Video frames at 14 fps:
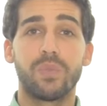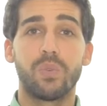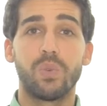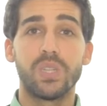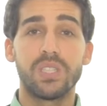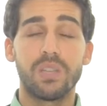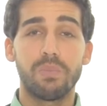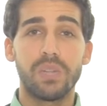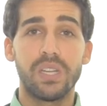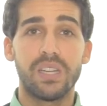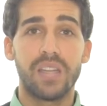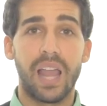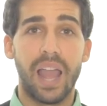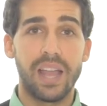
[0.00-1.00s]
we simply
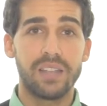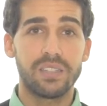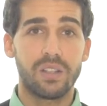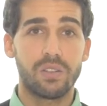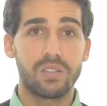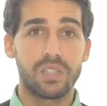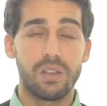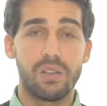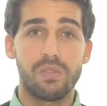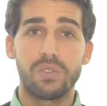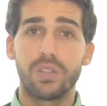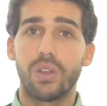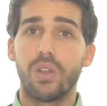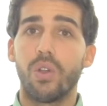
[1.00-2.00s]
need to ask
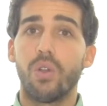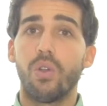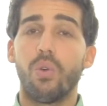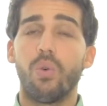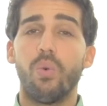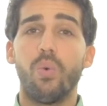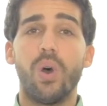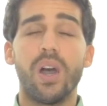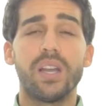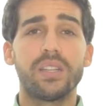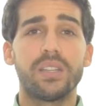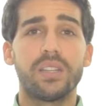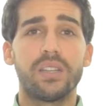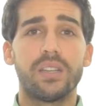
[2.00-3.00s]
ourselves,
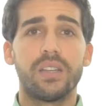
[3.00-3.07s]
what